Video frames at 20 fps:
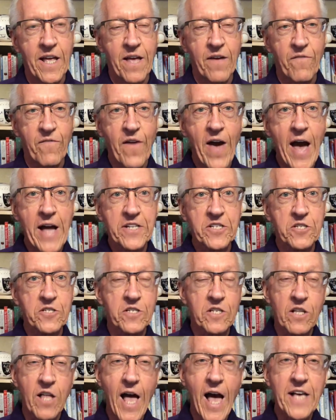In fact, it's
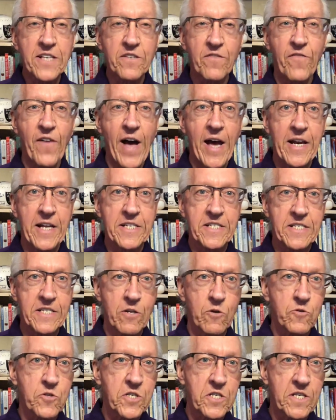classified as an
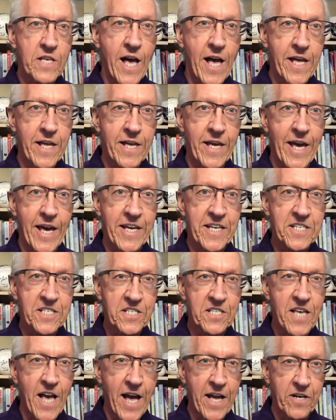
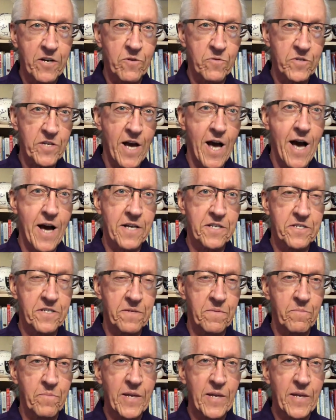excitotoxin,